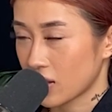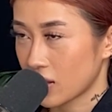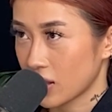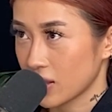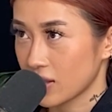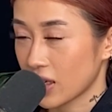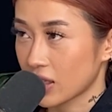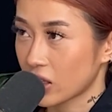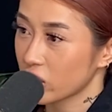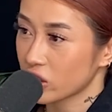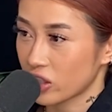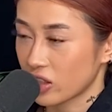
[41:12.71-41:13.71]
Because like
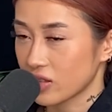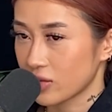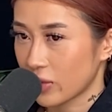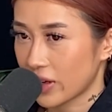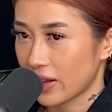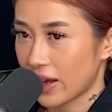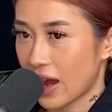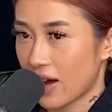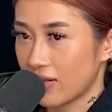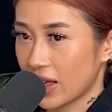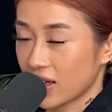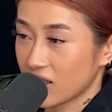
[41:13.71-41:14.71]
there's girls where they
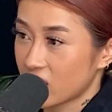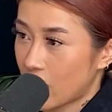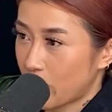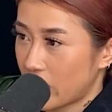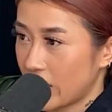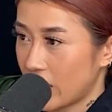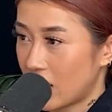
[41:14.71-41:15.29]
have like a separate